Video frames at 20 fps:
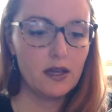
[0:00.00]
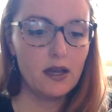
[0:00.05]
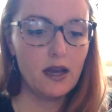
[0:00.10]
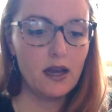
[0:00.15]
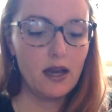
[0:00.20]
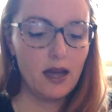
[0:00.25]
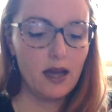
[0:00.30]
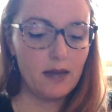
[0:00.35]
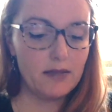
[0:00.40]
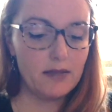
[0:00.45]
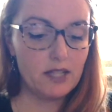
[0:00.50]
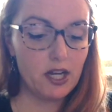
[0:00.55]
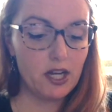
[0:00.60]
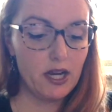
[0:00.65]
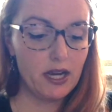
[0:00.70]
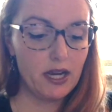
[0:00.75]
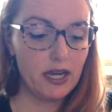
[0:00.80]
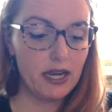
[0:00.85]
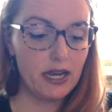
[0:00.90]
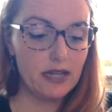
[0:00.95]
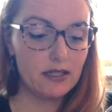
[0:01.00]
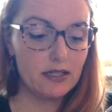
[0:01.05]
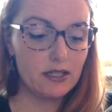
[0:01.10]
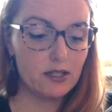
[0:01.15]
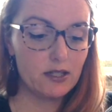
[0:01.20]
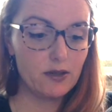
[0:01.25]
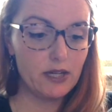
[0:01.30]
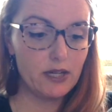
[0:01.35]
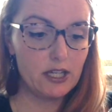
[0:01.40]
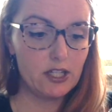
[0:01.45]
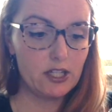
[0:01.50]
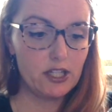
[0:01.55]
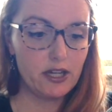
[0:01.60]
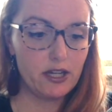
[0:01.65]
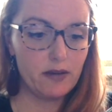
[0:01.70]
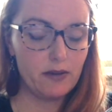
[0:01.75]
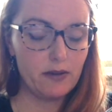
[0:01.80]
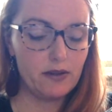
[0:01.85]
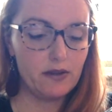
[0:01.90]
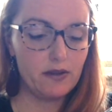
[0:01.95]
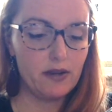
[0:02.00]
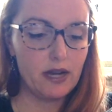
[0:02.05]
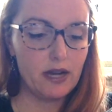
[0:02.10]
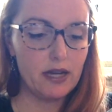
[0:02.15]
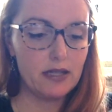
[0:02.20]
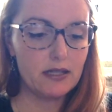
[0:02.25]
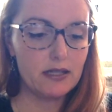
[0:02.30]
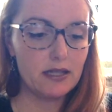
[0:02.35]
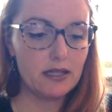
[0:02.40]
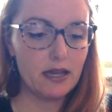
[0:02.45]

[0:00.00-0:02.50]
I'm sorry I can't screen share with you guys.